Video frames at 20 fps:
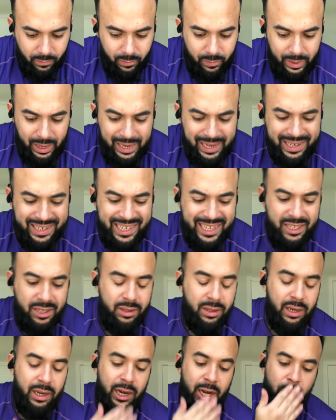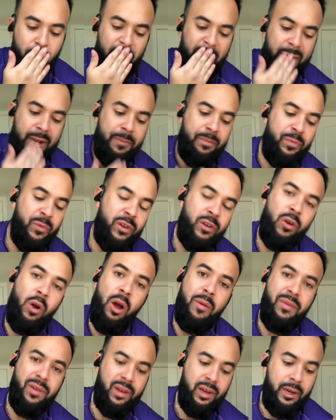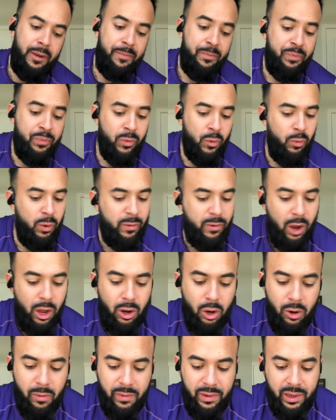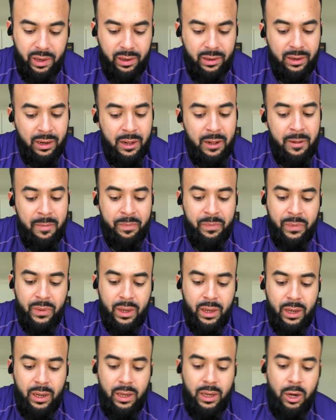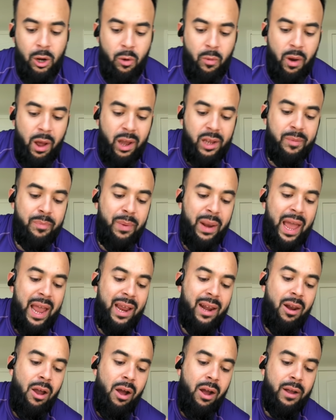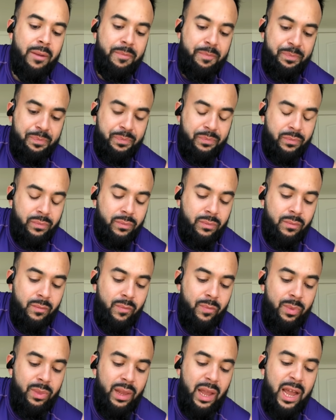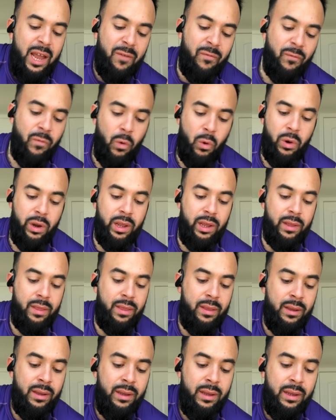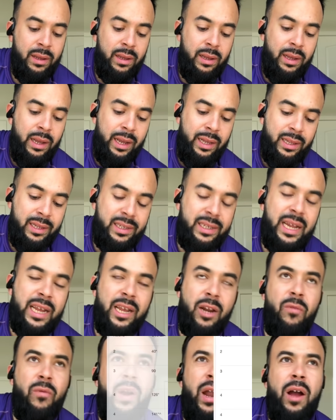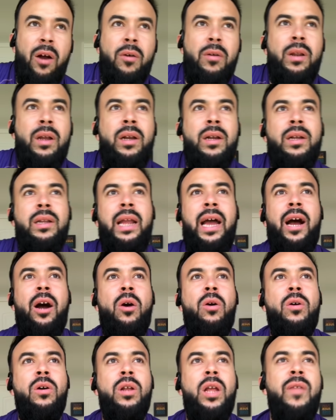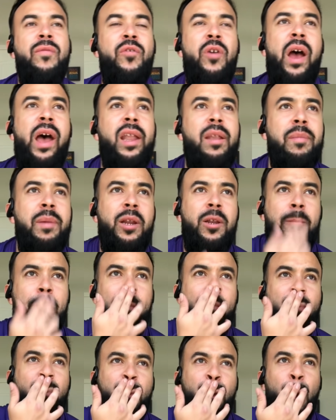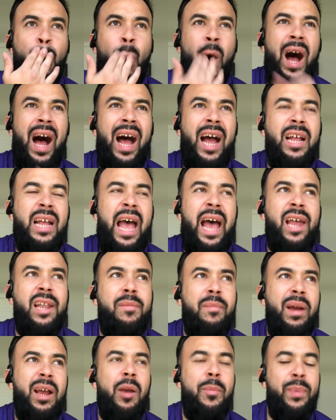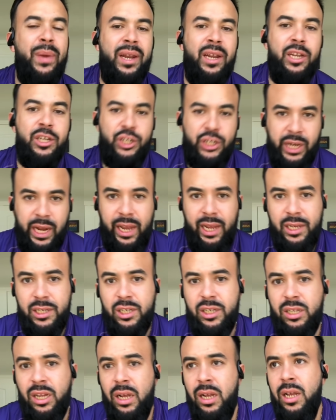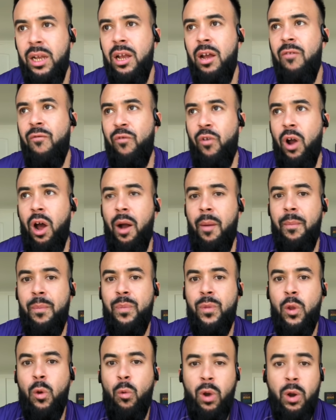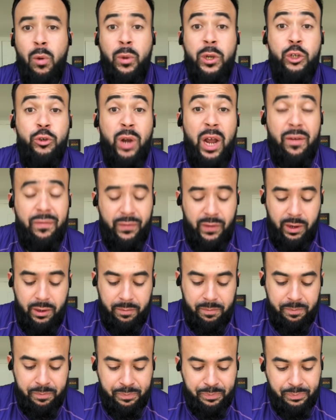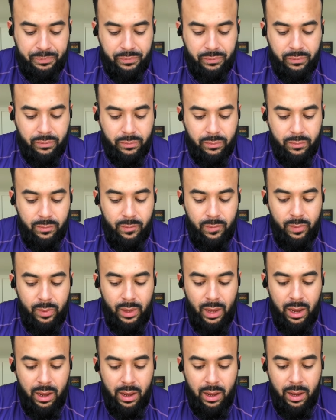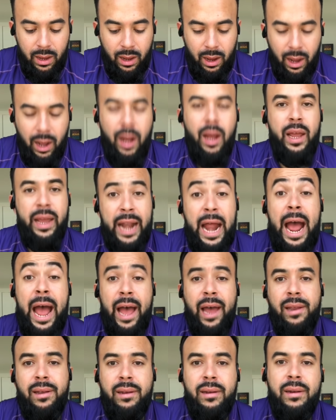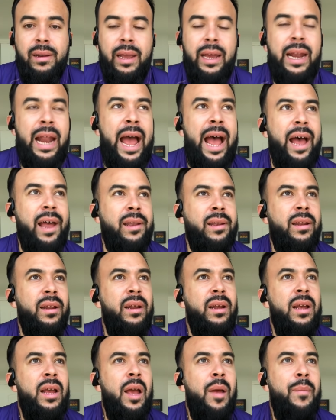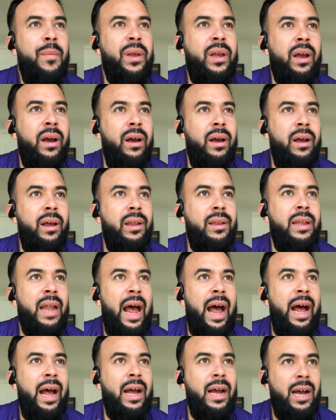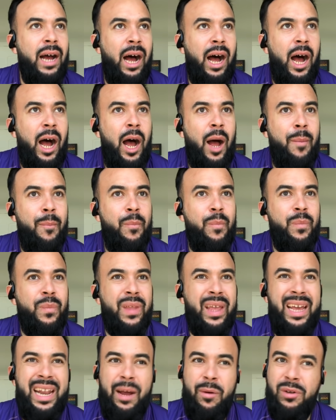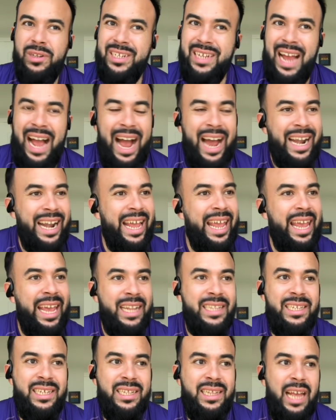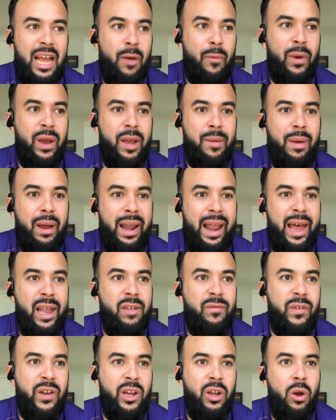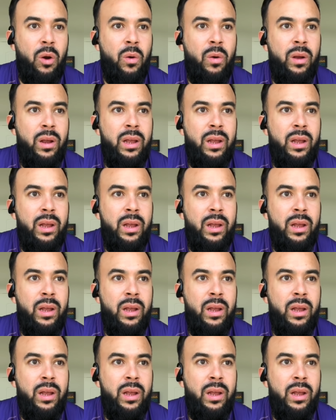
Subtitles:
Let's get to the nitty-gritty. So obviously, we've gone over this. Ross Blacklock at 40th in the second round. Now, if you ask me, has my opinion changed from we drafted him? It has. Because, and I was kind of hinting that way in my last video.